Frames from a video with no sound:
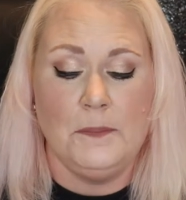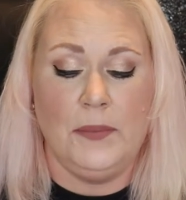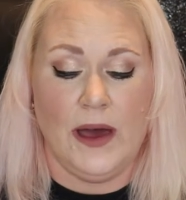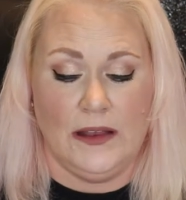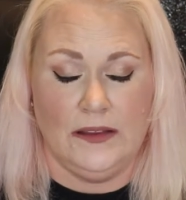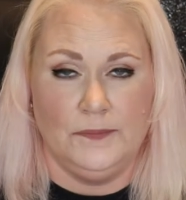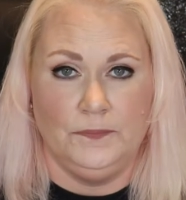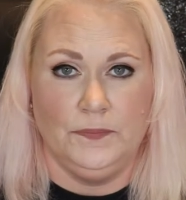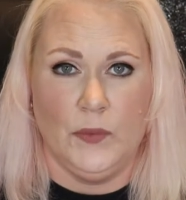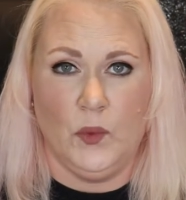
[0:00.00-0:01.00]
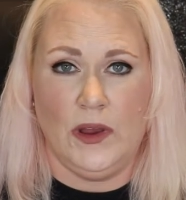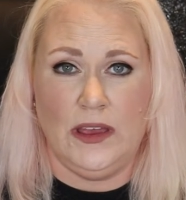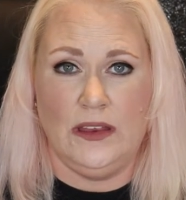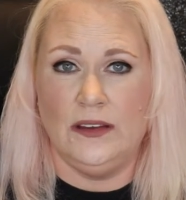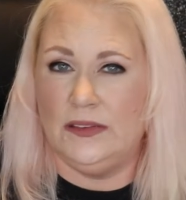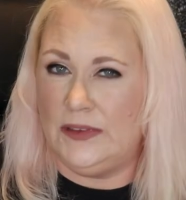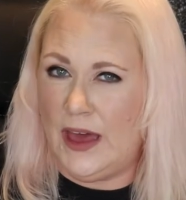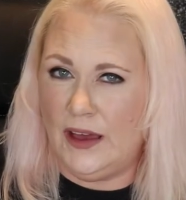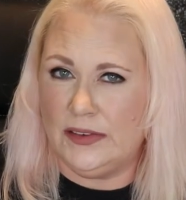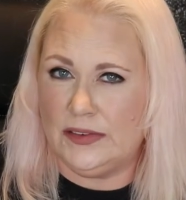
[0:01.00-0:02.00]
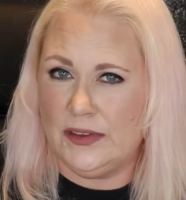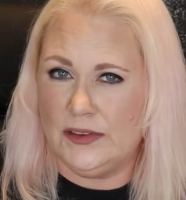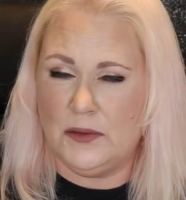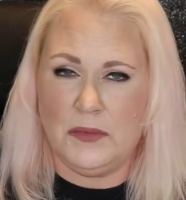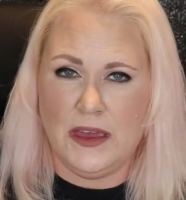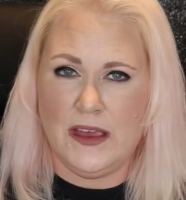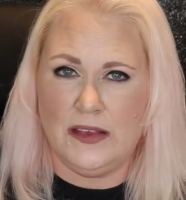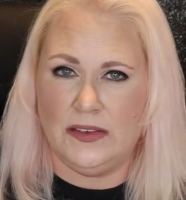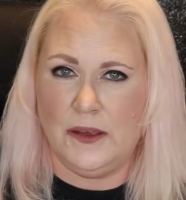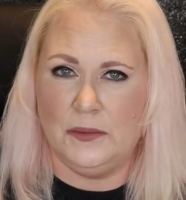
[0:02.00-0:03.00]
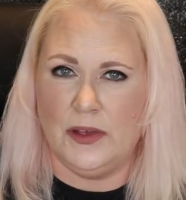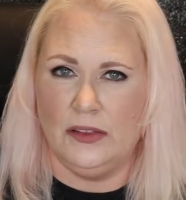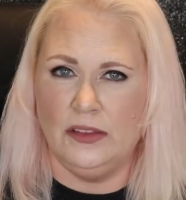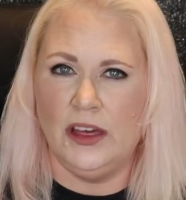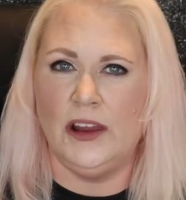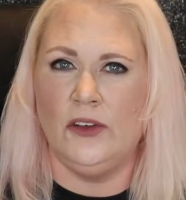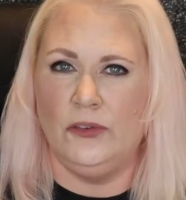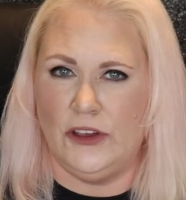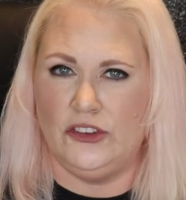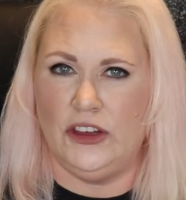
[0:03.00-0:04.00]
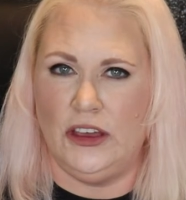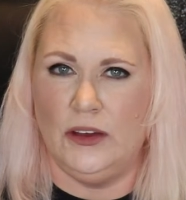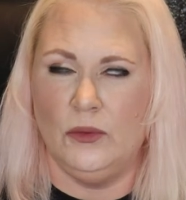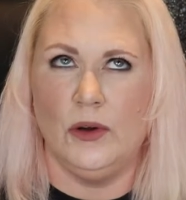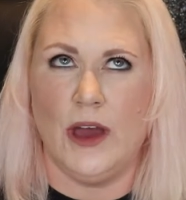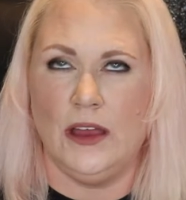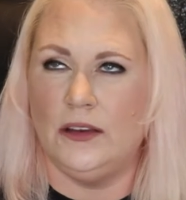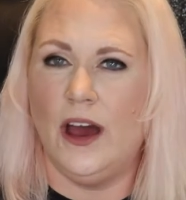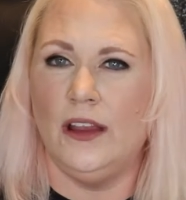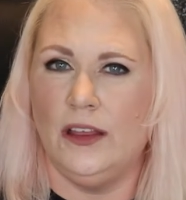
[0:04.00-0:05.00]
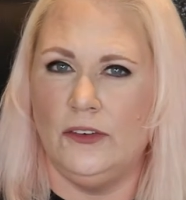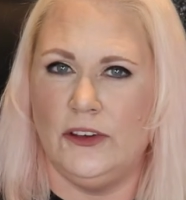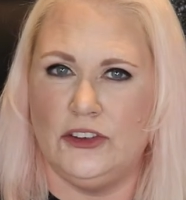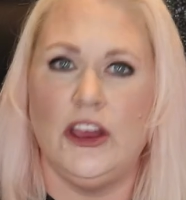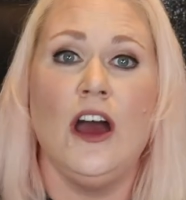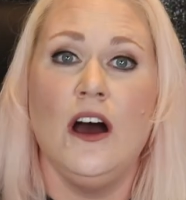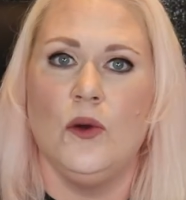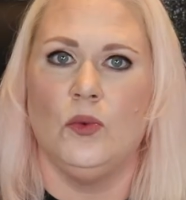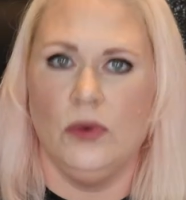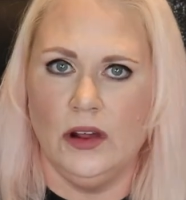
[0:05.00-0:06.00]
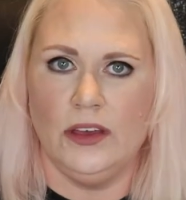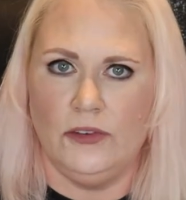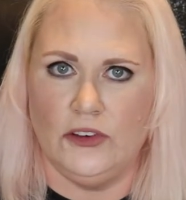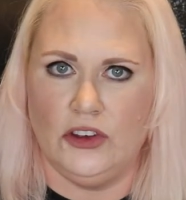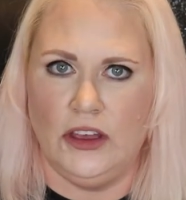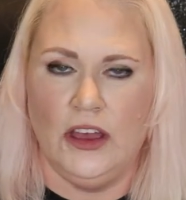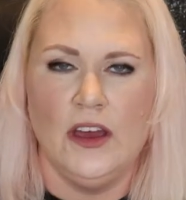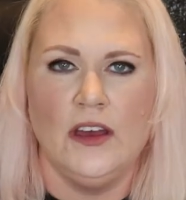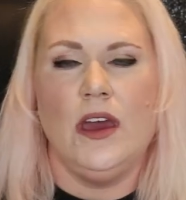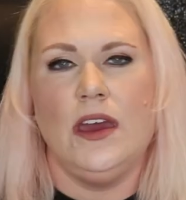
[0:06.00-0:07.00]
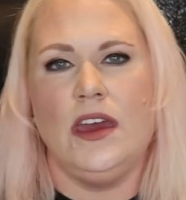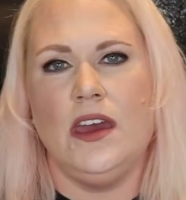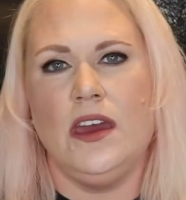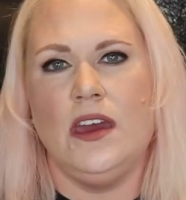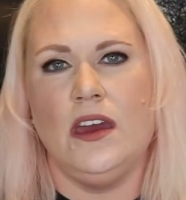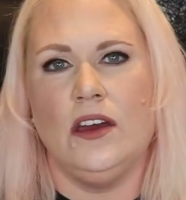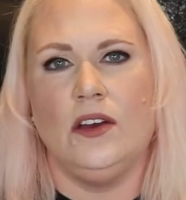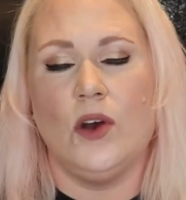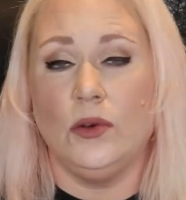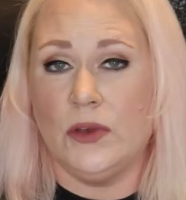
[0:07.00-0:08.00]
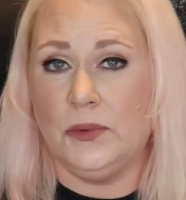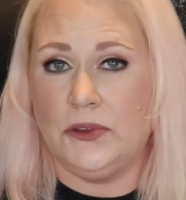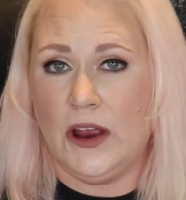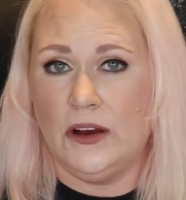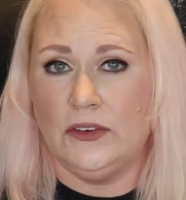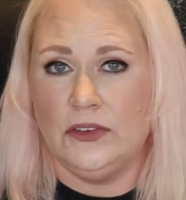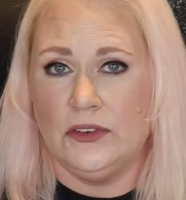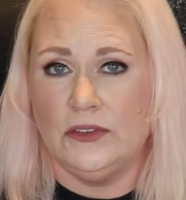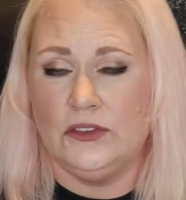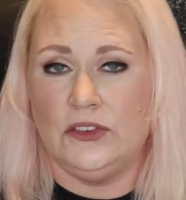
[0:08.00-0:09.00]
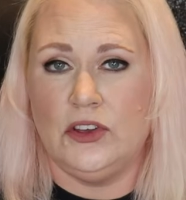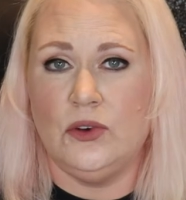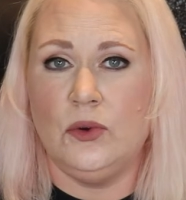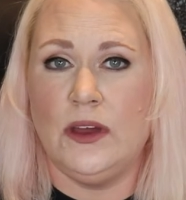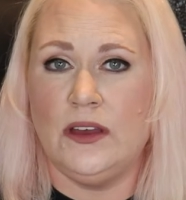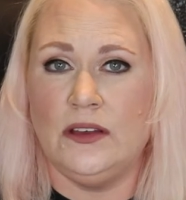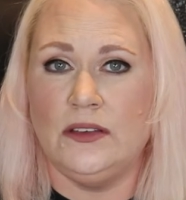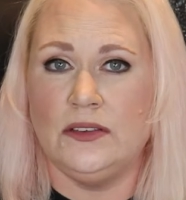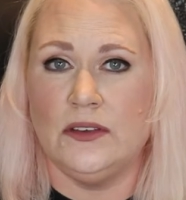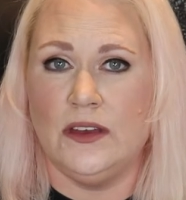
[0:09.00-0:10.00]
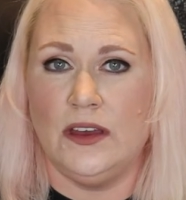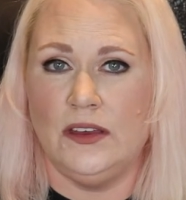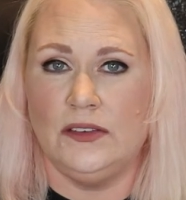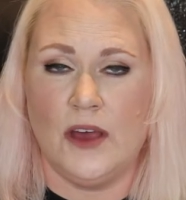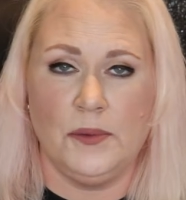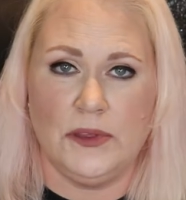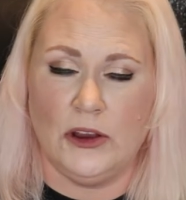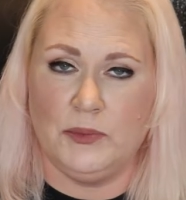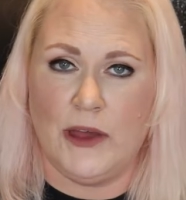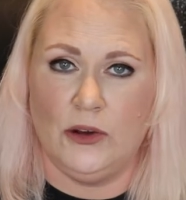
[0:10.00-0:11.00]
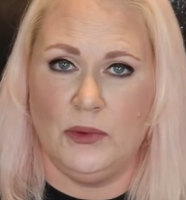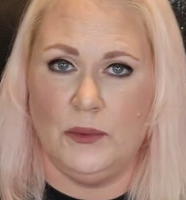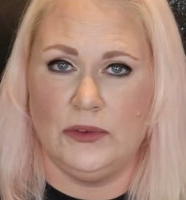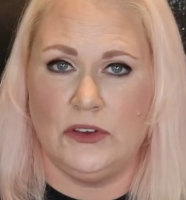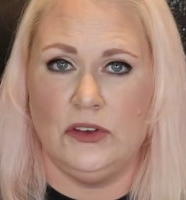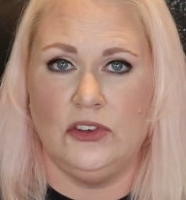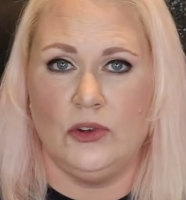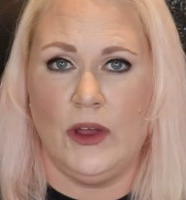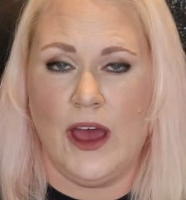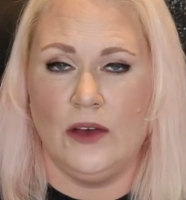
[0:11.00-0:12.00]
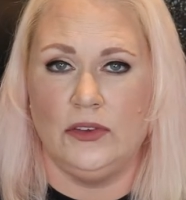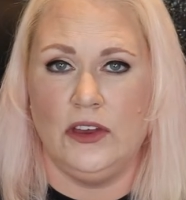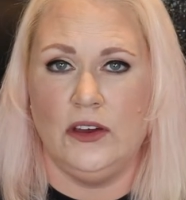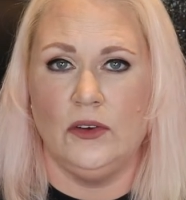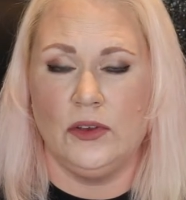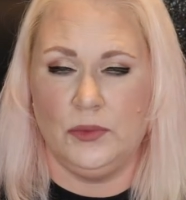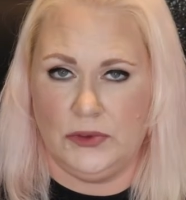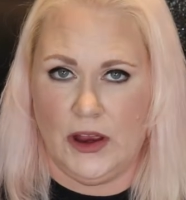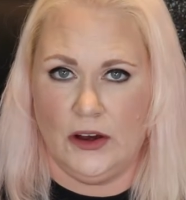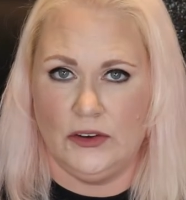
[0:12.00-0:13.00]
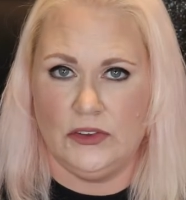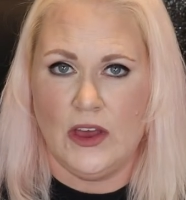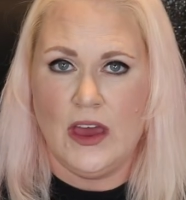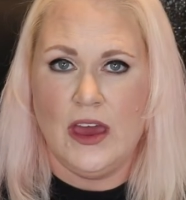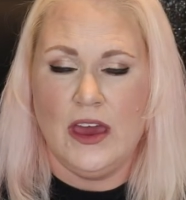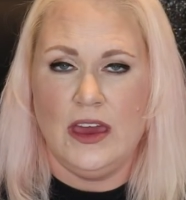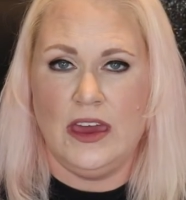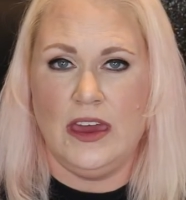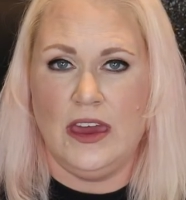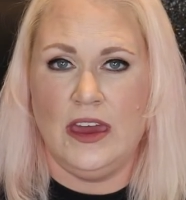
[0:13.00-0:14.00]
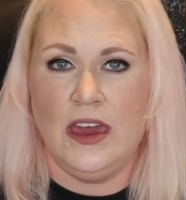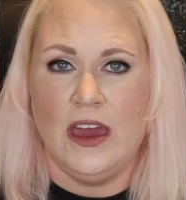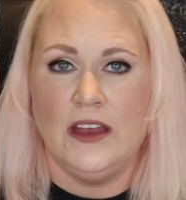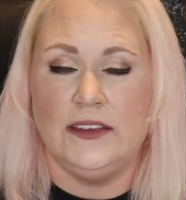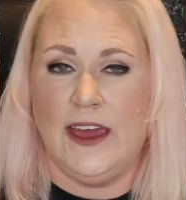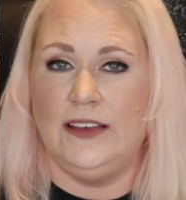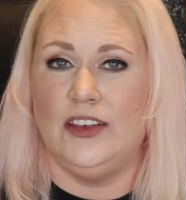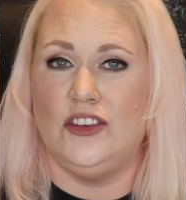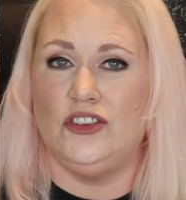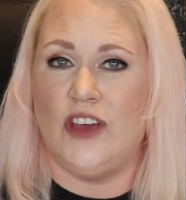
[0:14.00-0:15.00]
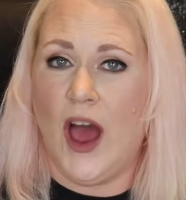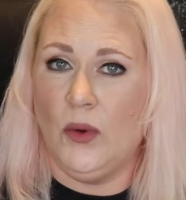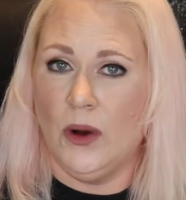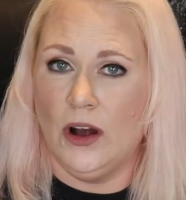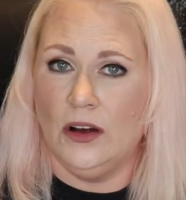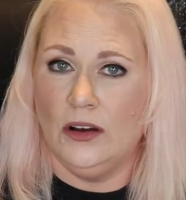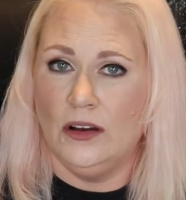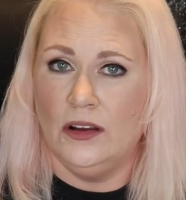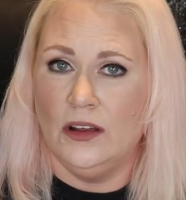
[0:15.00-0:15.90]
But what he does next, to me, seems a little fishy. Okay, not a little fishy, really fishy. He goes upstairs to his upstairs bedroom. It was a two-story house. He goes upstairs, he takes a shower.